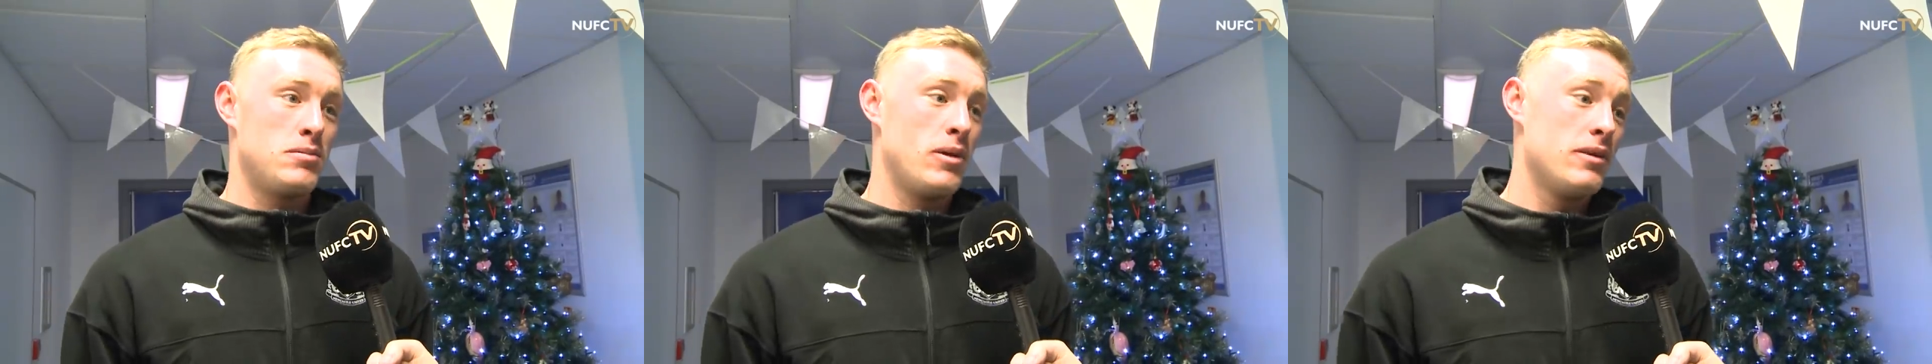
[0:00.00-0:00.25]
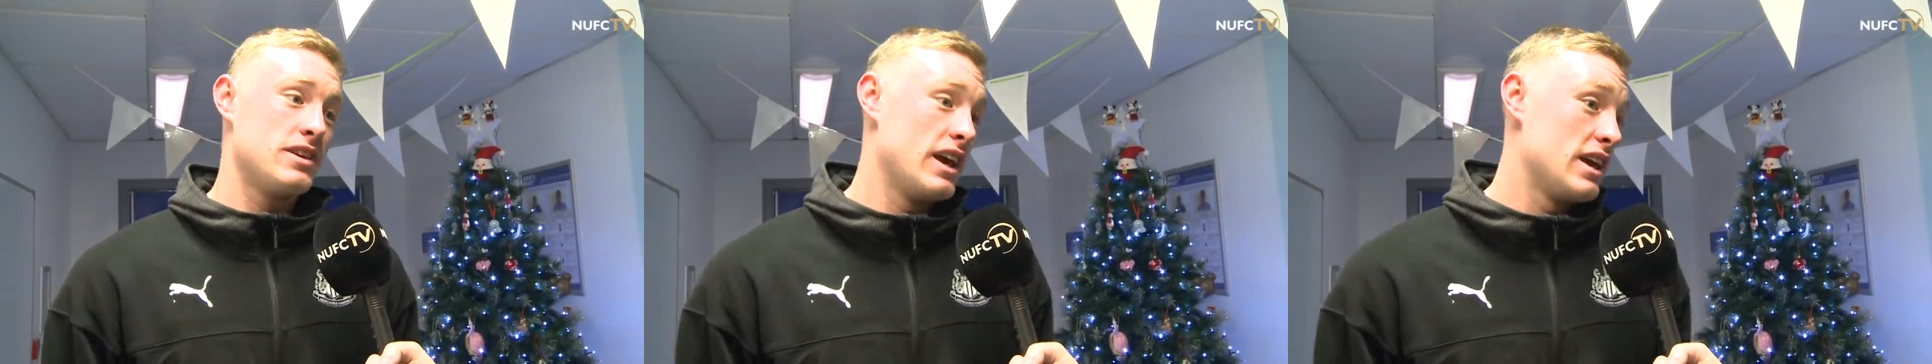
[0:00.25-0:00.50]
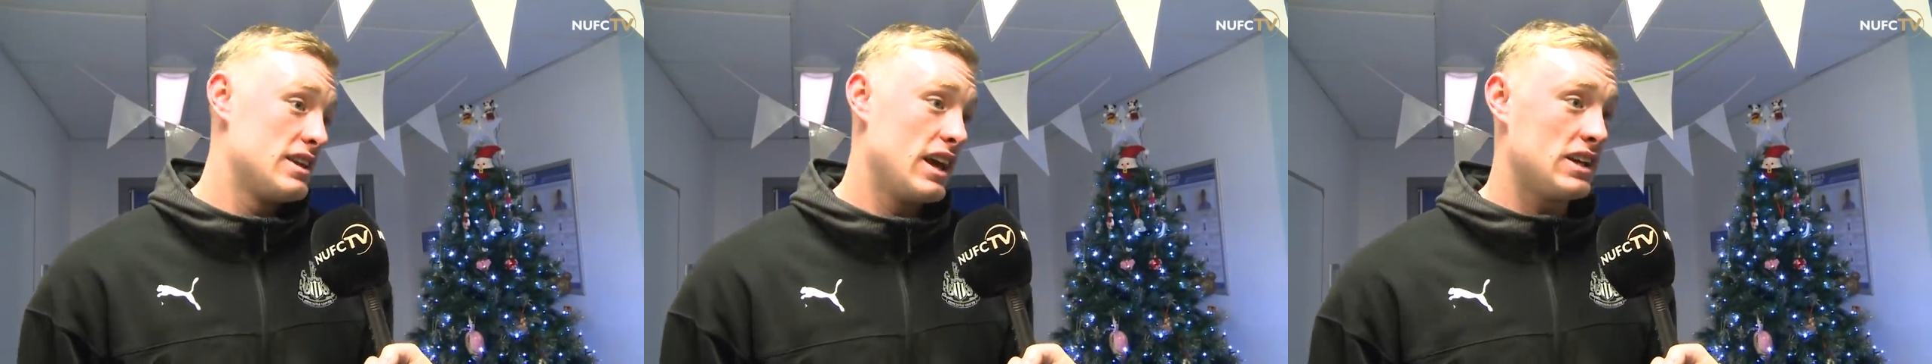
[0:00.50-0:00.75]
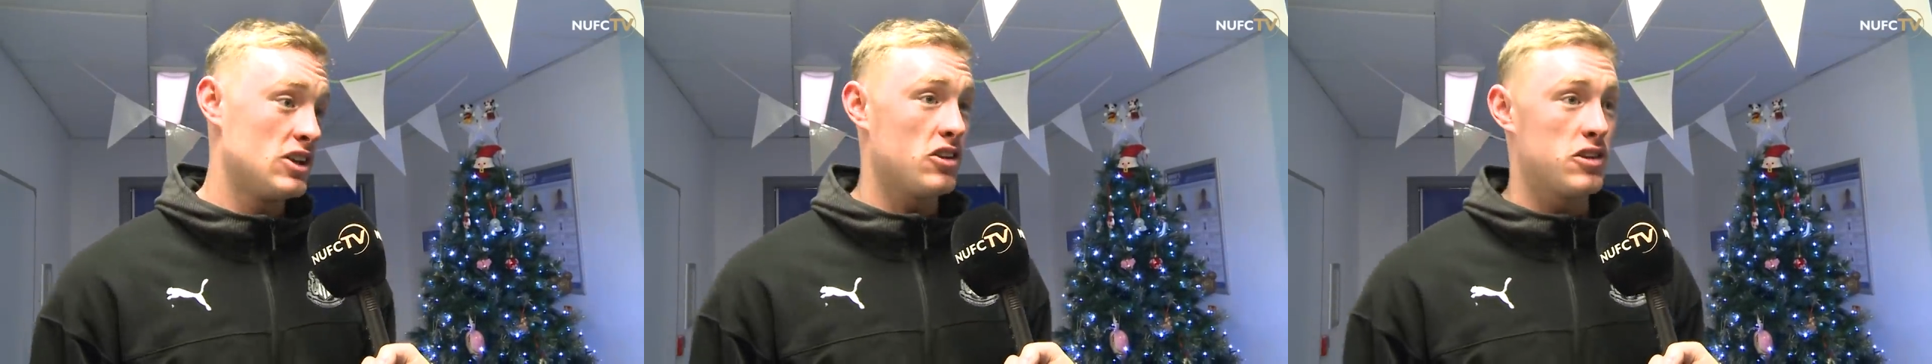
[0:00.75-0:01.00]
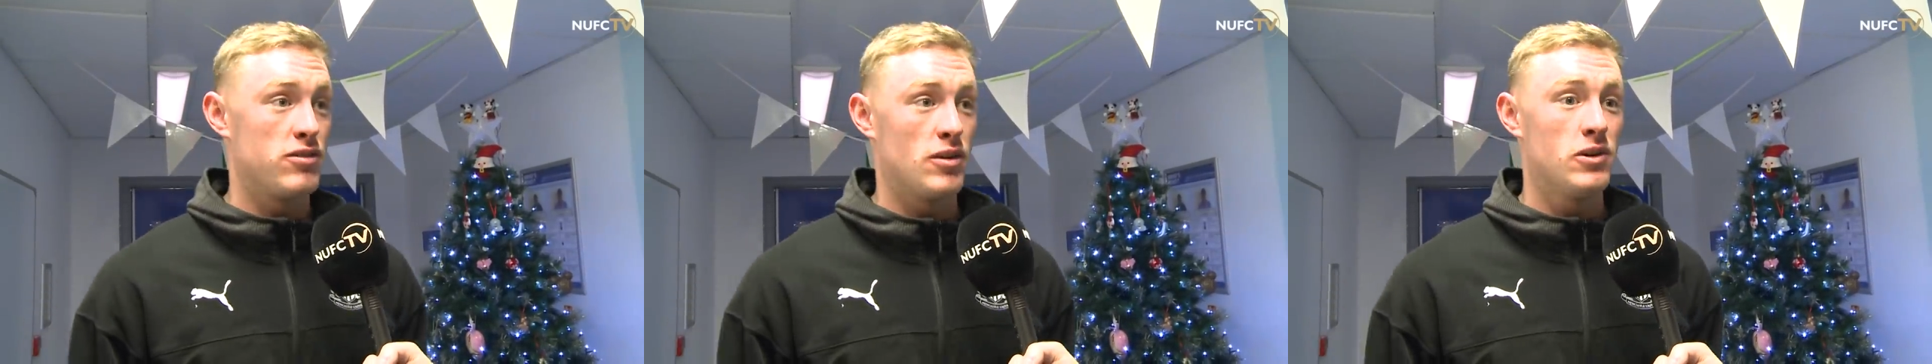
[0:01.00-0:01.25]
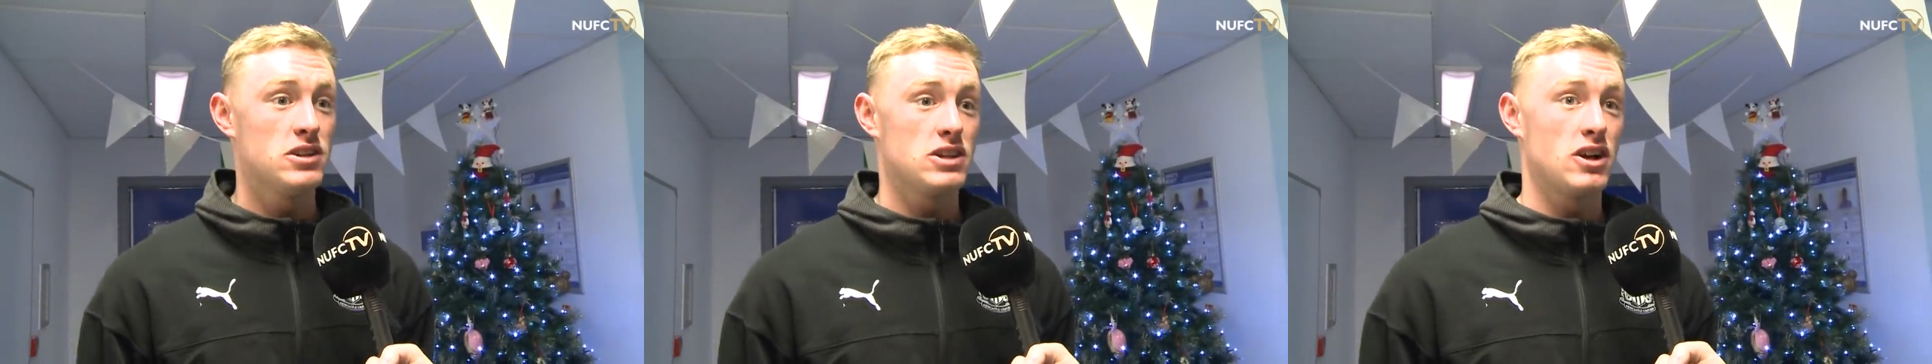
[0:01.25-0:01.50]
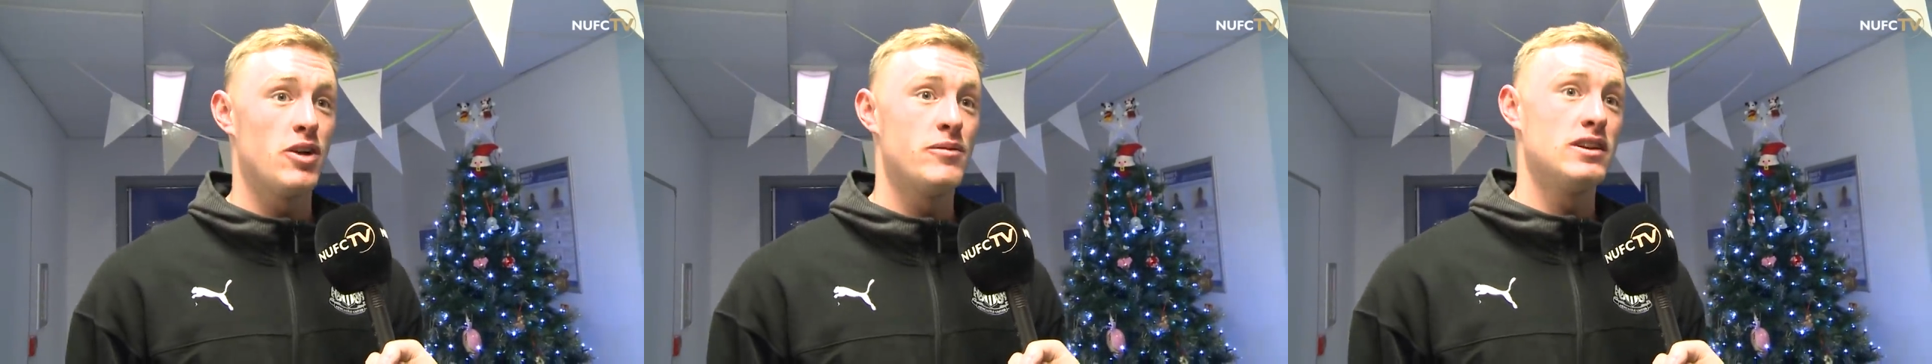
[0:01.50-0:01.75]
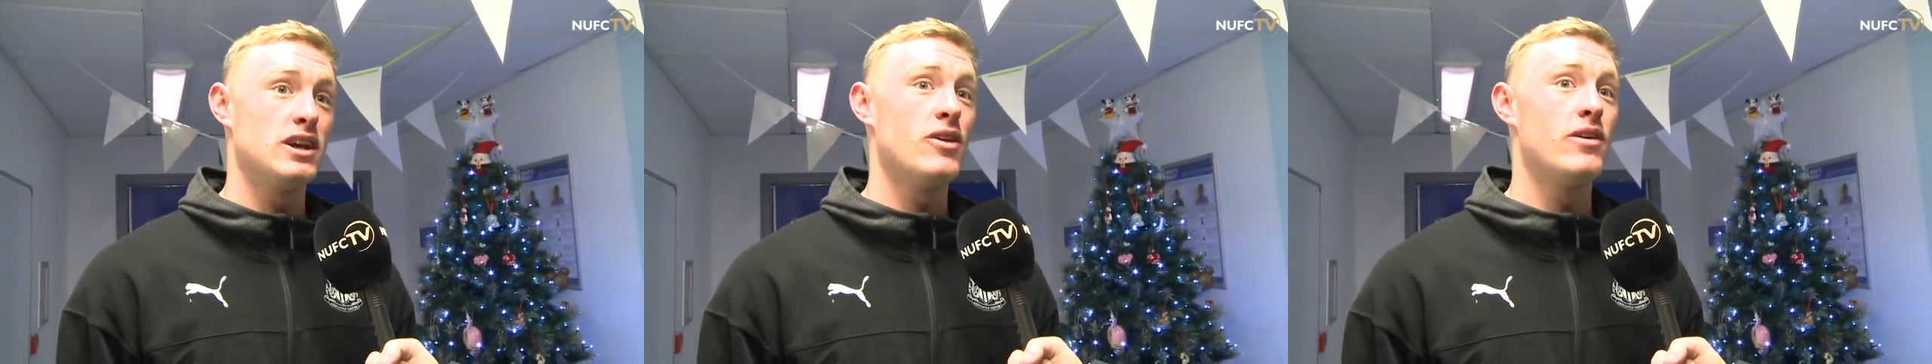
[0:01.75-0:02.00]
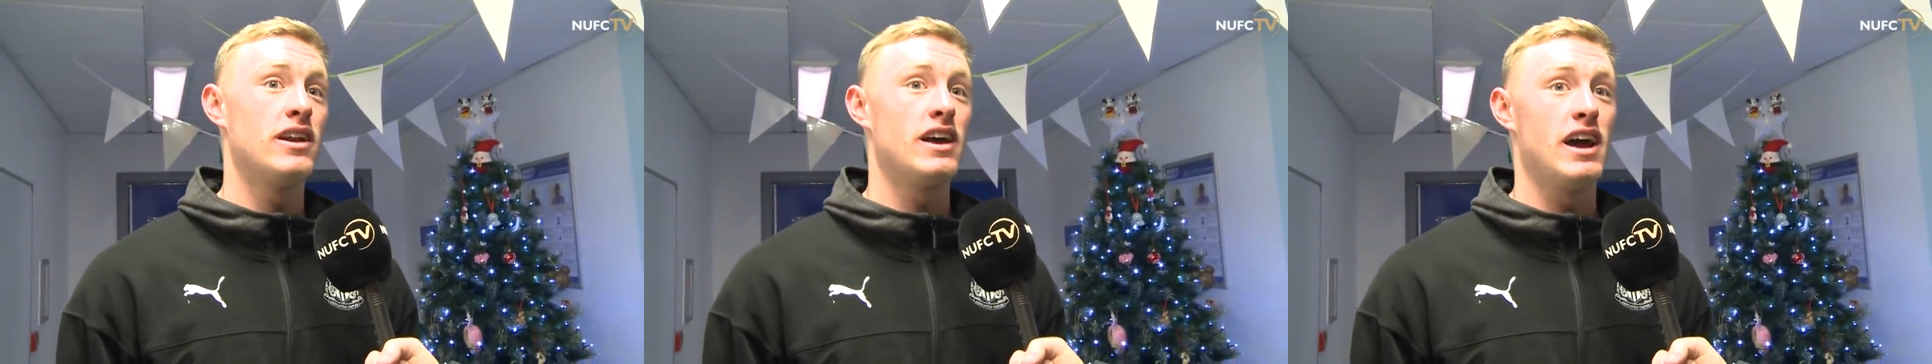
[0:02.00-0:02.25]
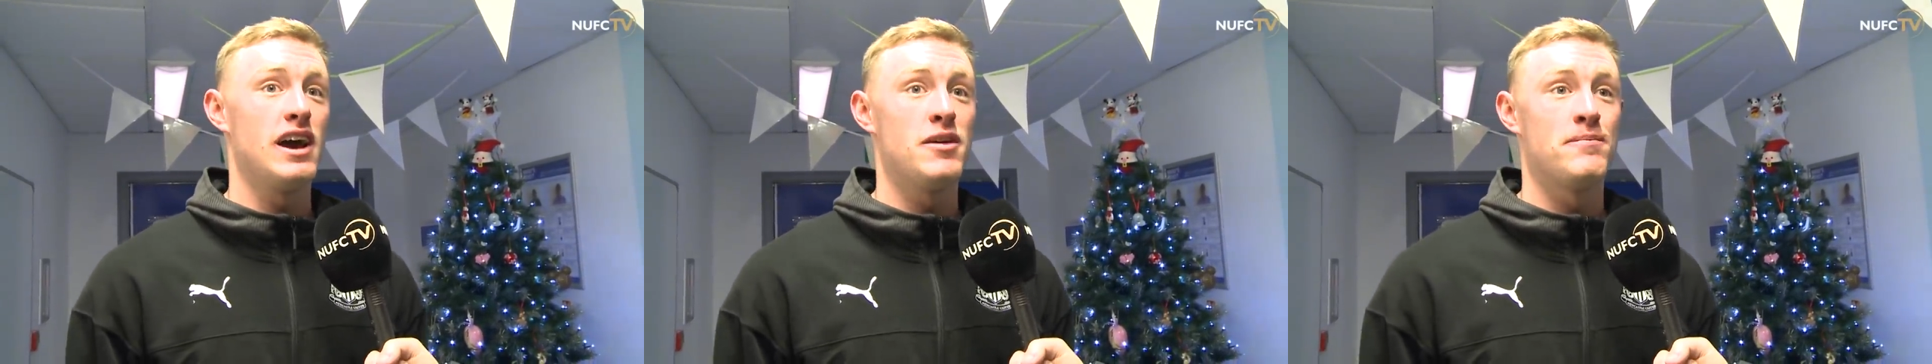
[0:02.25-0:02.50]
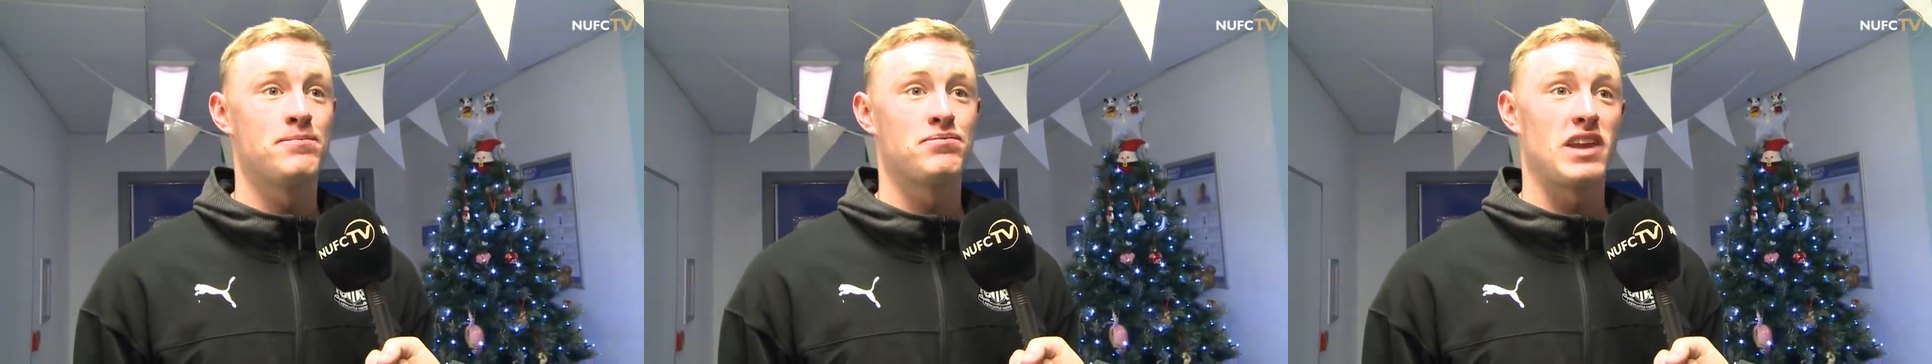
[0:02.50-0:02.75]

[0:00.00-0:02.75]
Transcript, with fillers: probably it takes nothing from us to come and do and um,